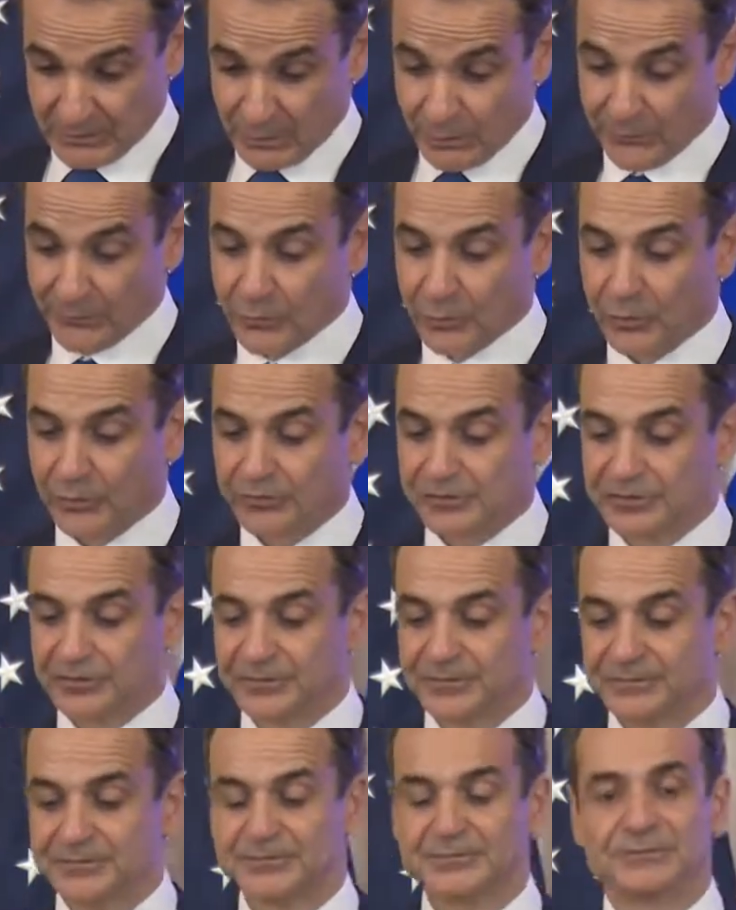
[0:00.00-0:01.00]
Of
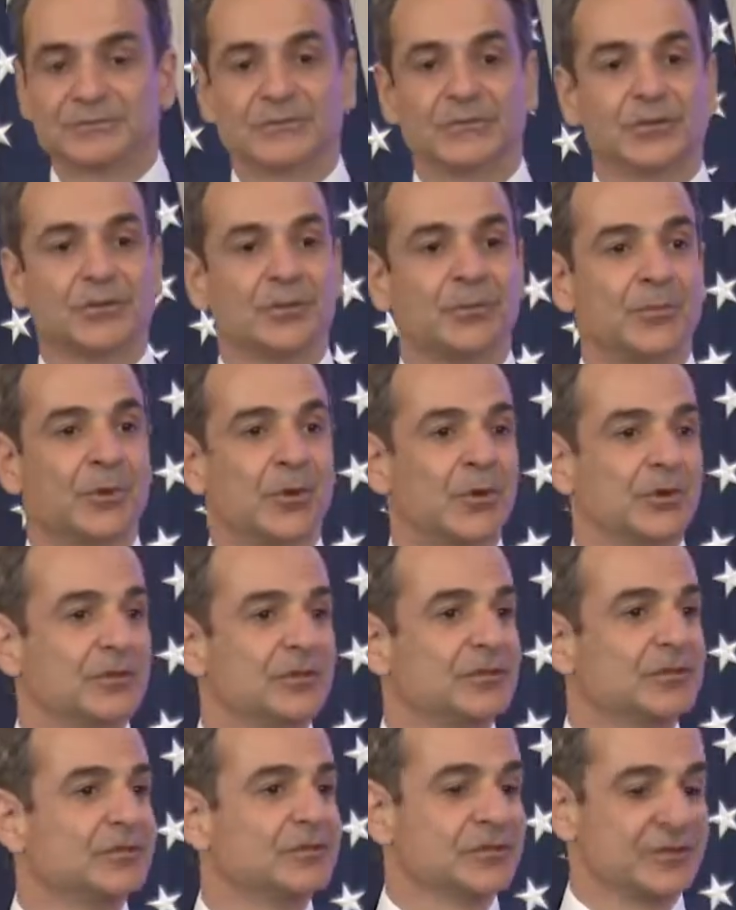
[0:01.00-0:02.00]
course, the
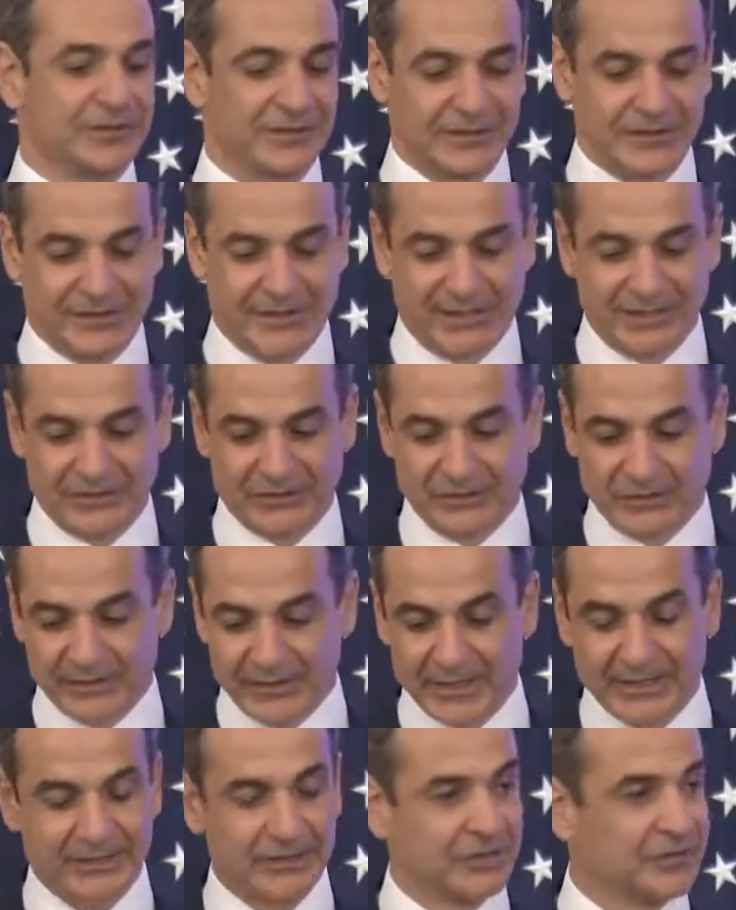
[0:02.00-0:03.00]
bonds that
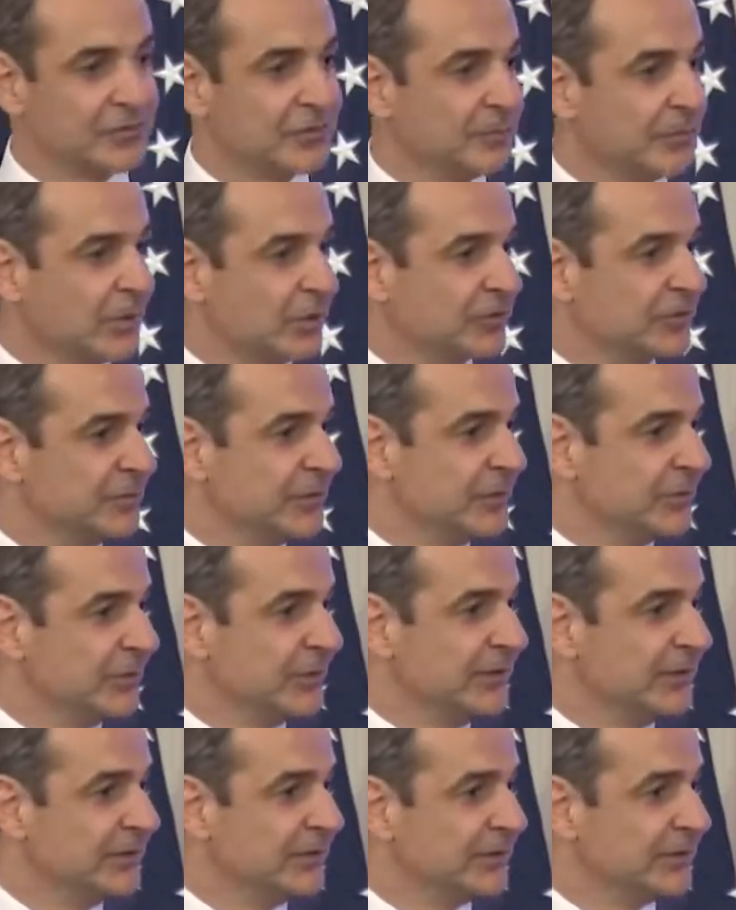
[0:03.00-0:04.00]
connect us, the bonds
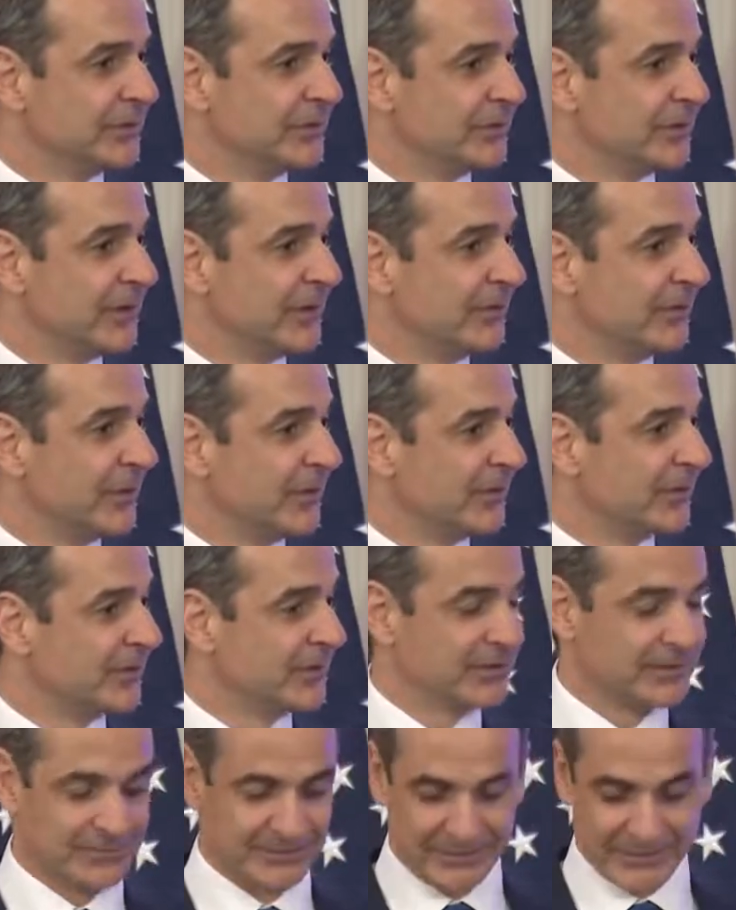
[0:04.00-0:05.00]
between
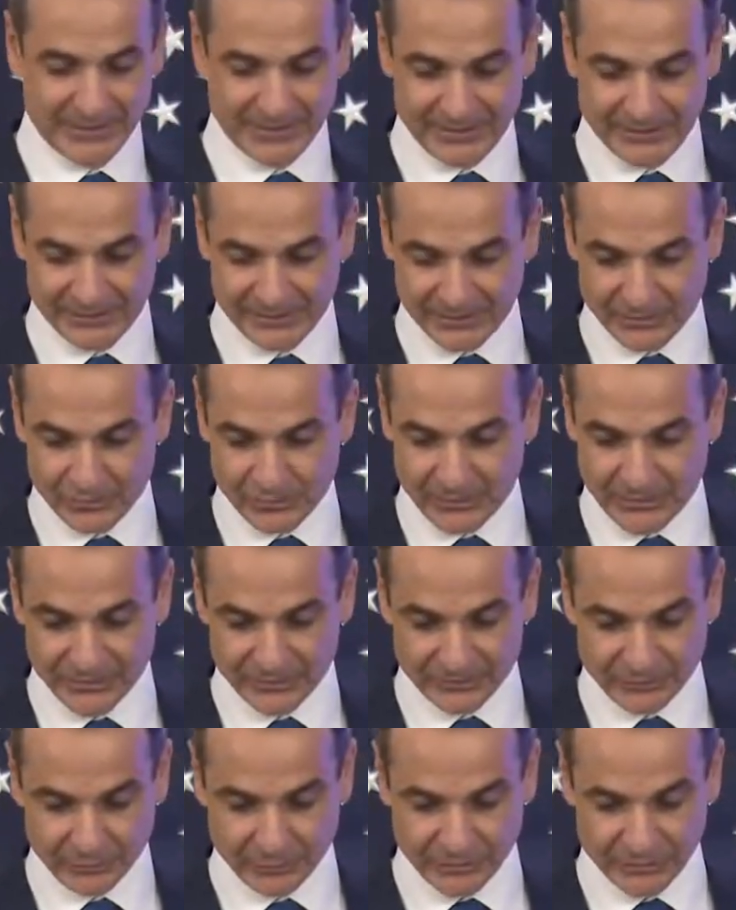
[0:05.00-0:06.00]
America and
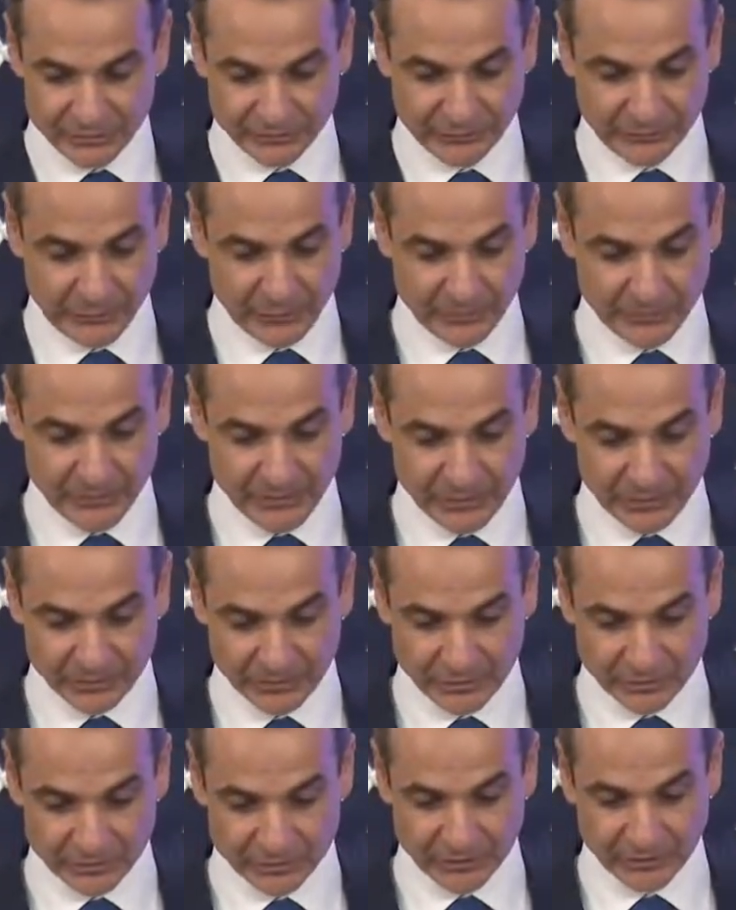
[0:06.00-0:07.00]
Greece, reach far
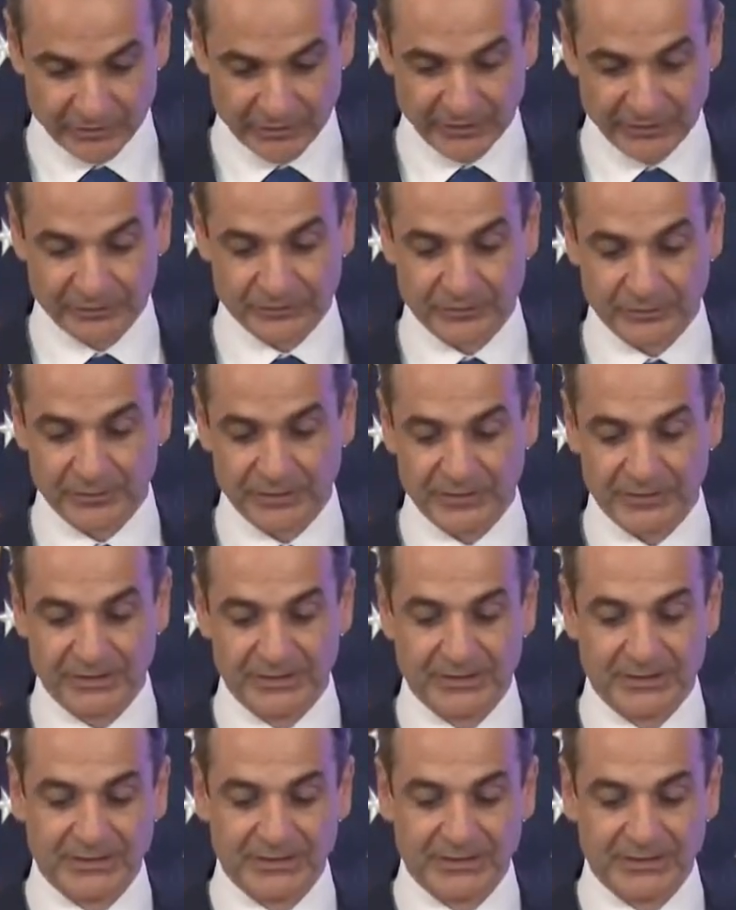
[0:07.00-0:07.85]
beyond our shared history,